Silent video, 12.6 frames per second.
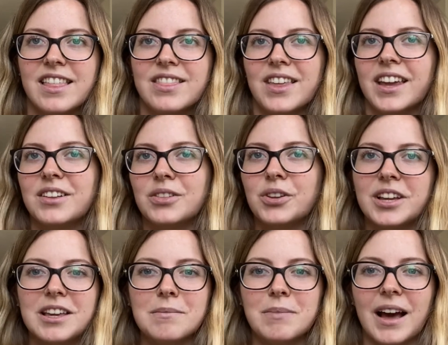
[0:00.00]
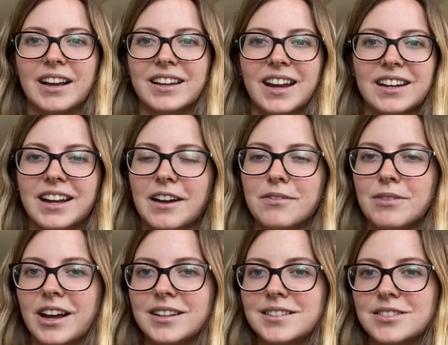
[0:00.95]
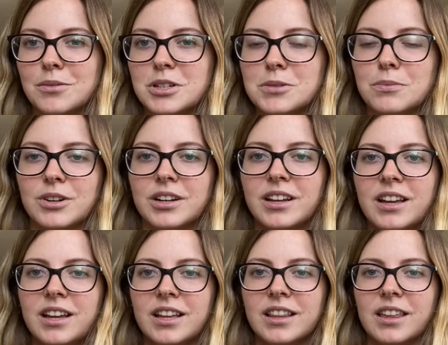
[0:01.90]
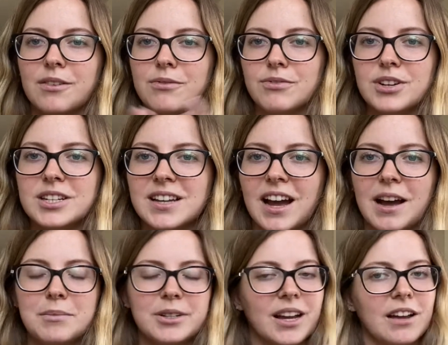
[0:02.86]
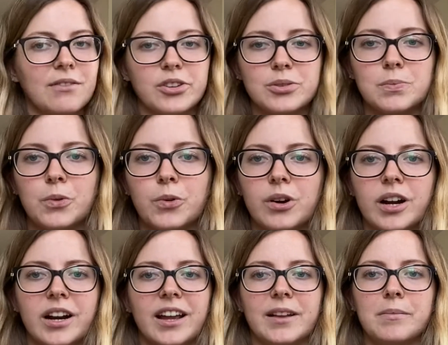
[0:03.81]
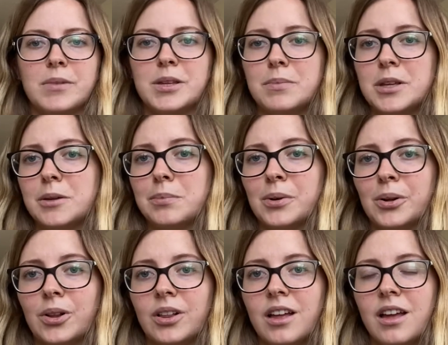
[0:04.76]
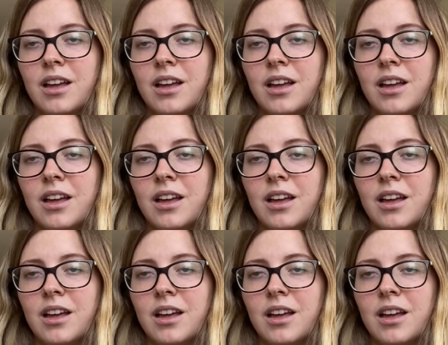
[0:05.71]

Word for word: like looking back at it, I've had so much more like free time to kind of explore and meet people